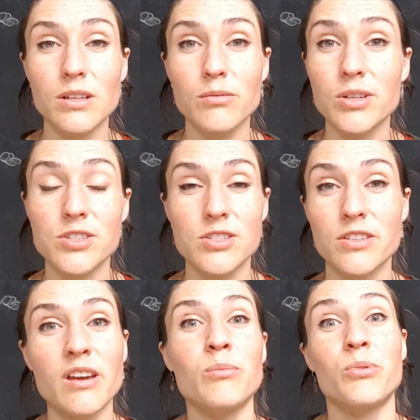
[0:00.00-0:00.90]
We're just
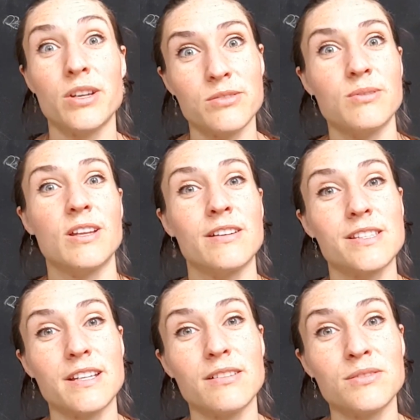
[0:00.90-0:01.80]
so impressed with
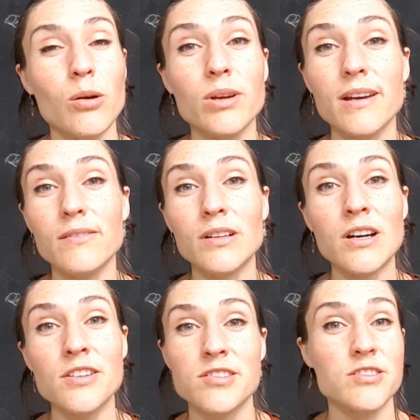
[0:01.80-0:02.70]
ourselves. We have
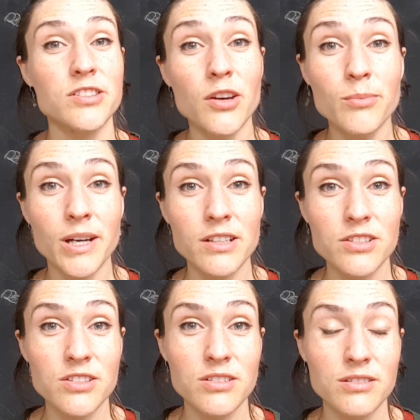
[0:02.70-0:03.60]
lost so
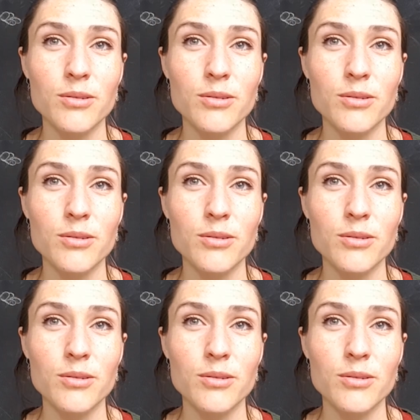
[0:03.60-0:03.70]
much.